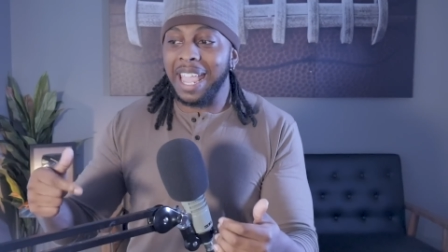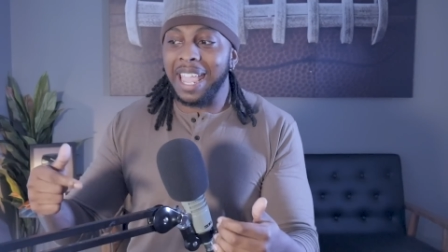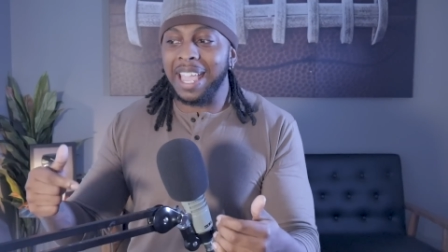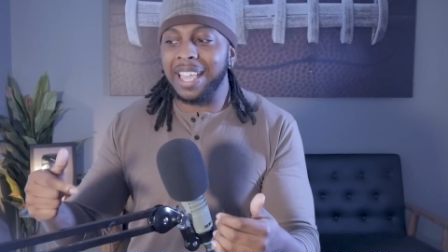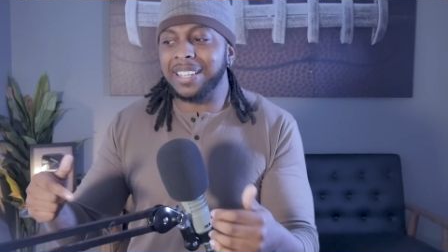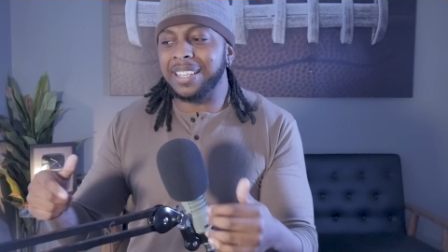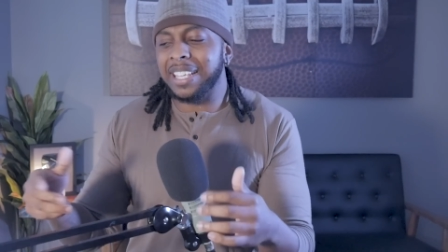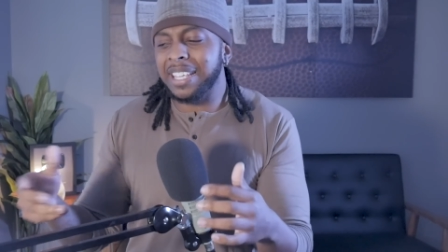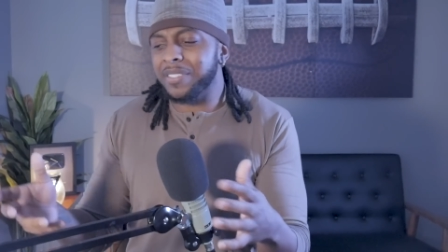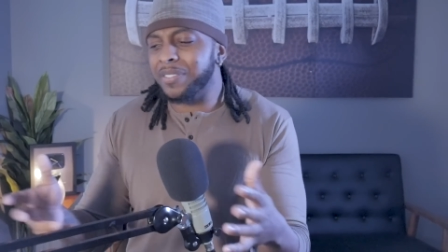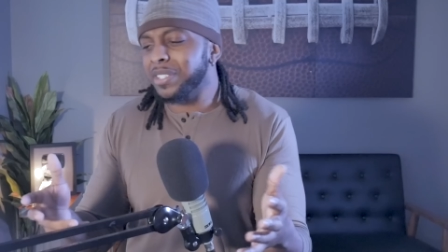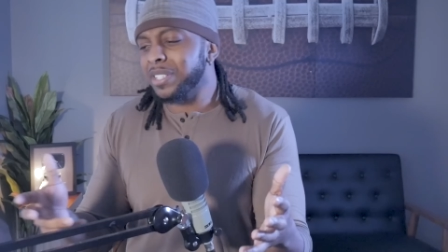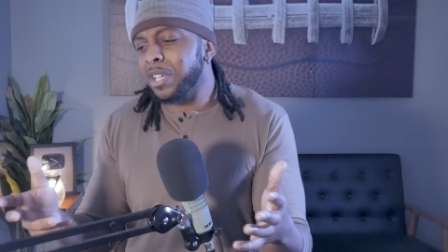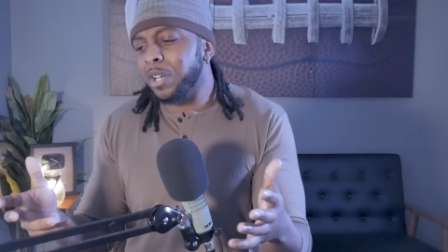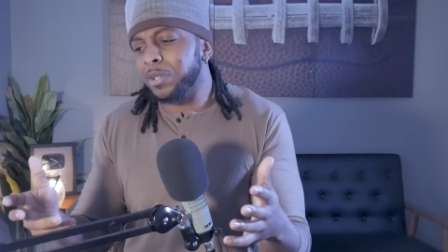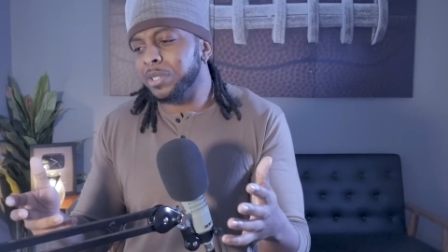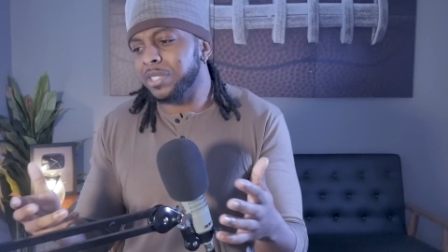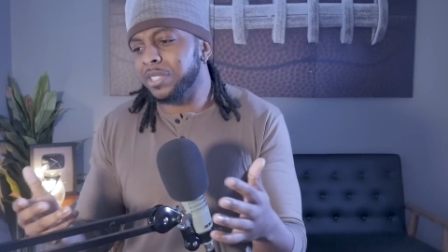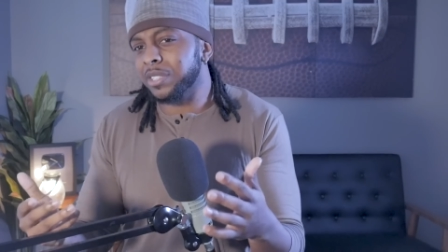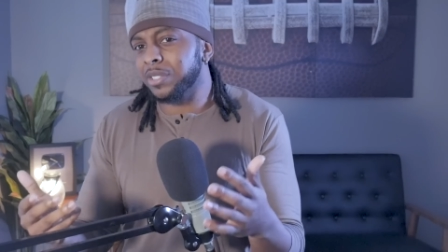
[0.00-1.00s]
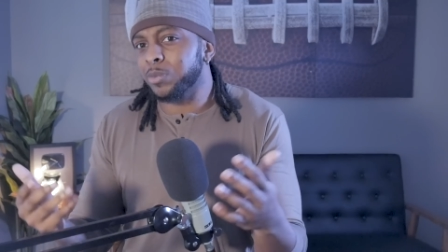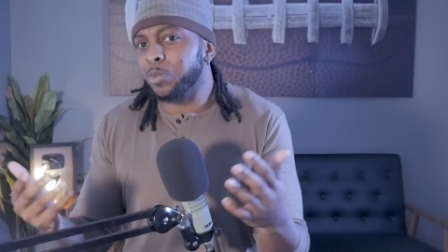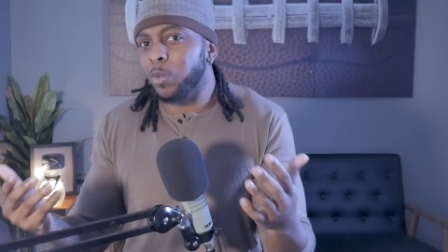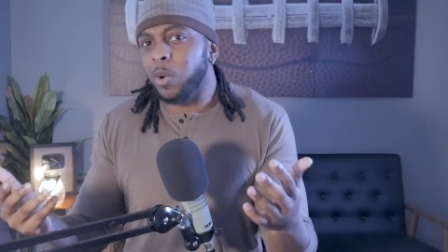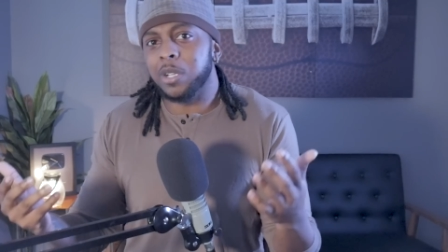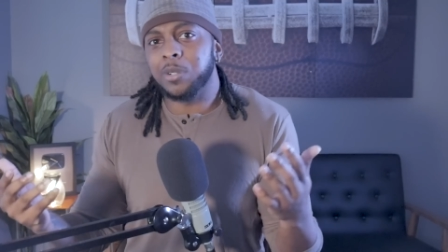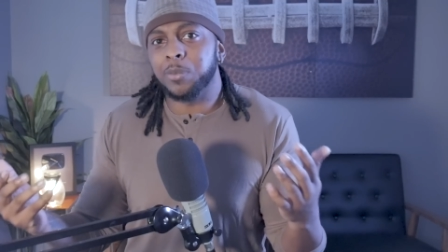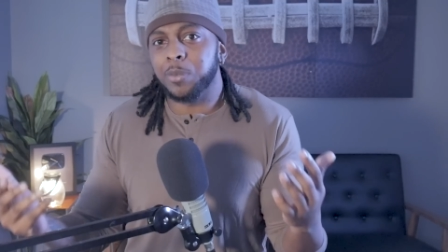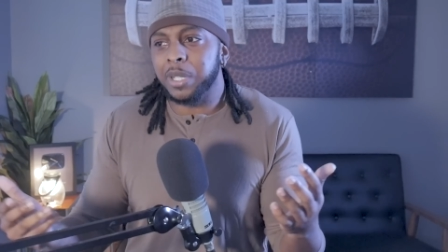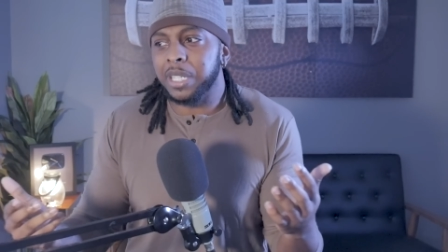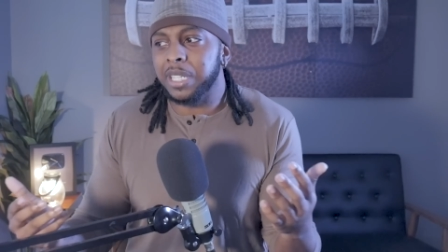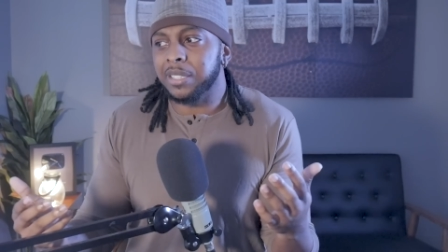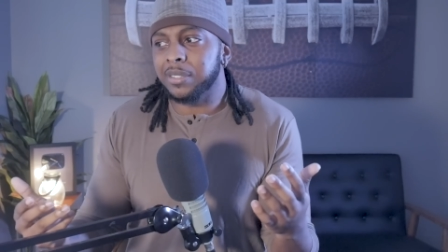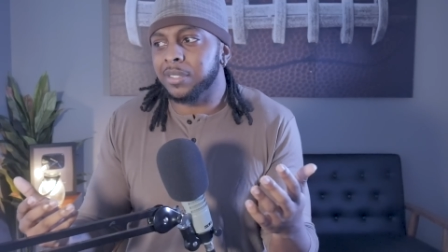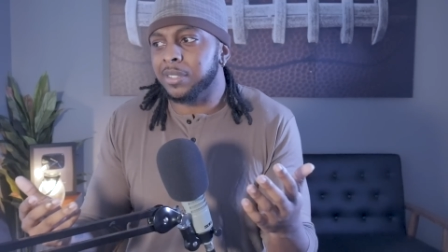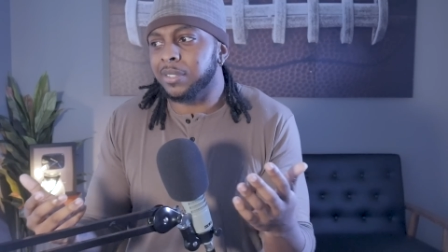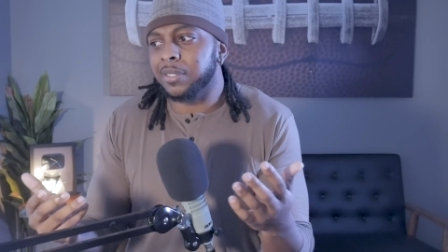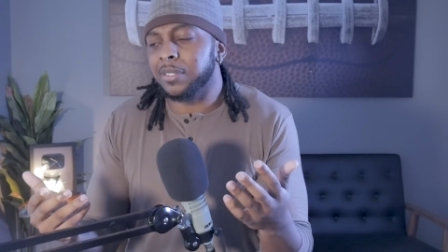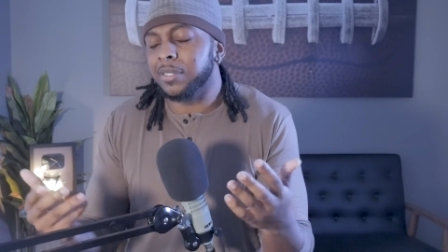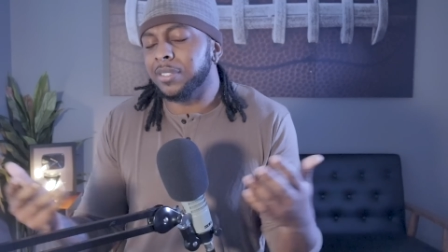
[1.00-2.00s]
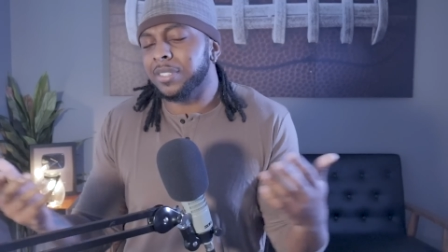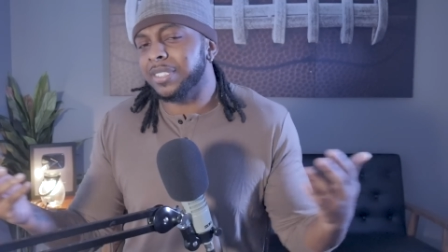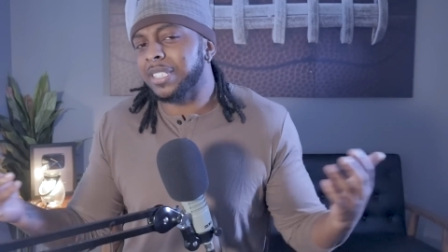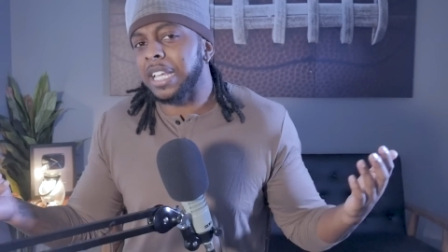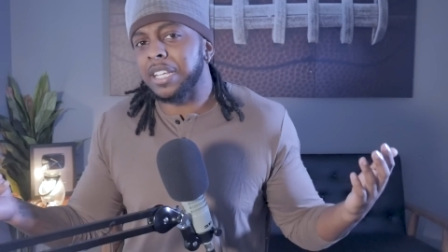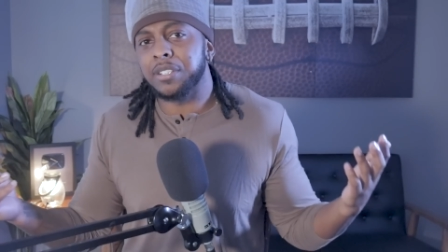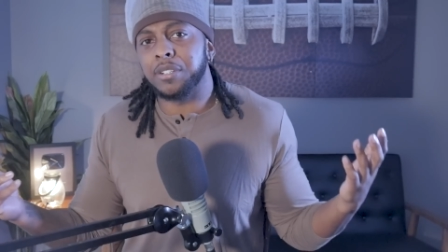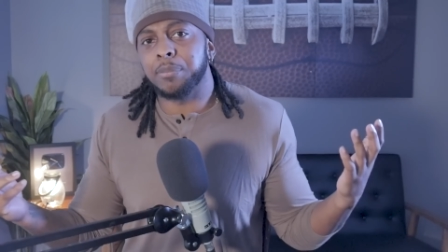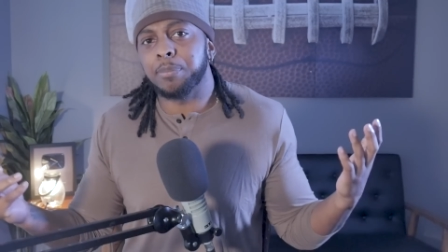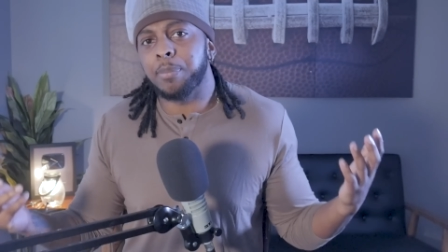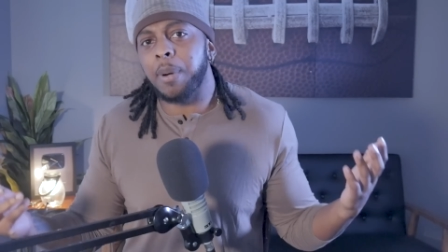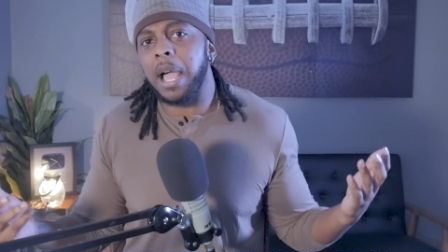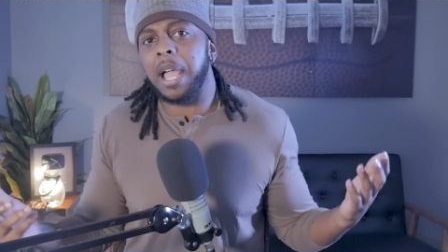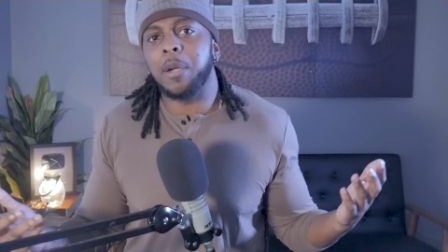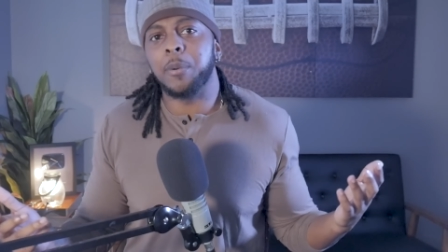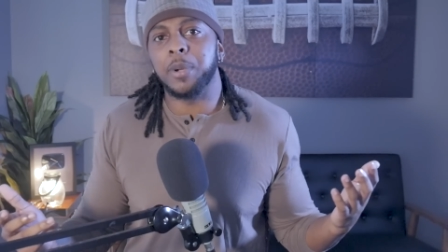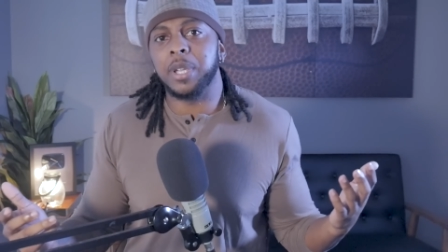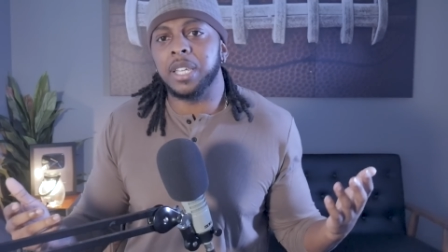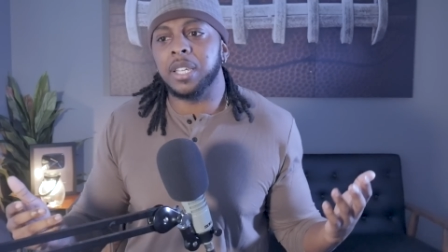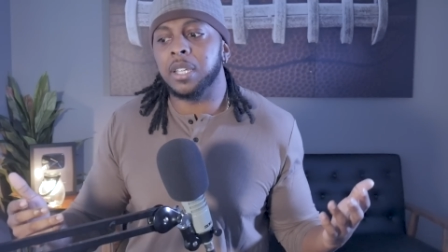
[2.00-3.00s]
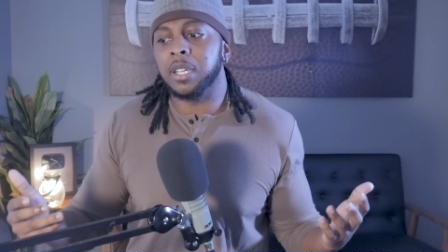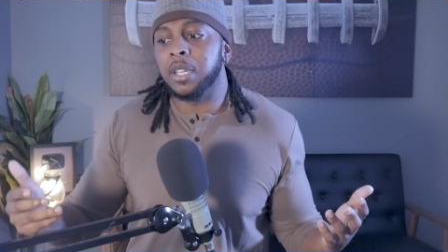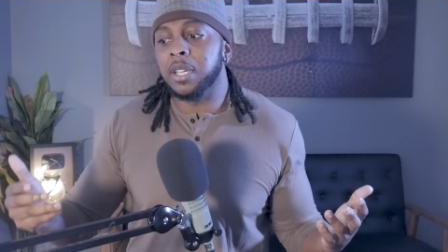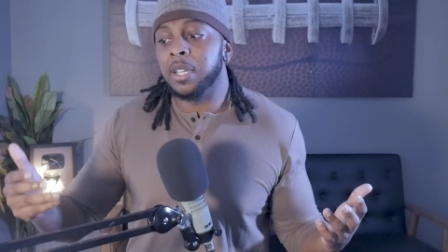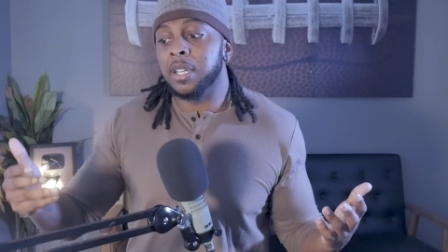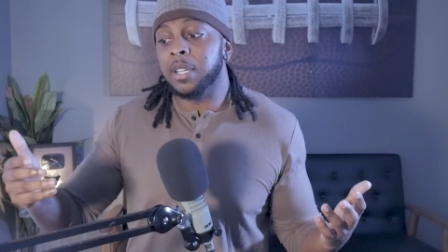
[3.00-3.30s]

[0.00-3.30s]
and even though it's just one week, just a standard bye week,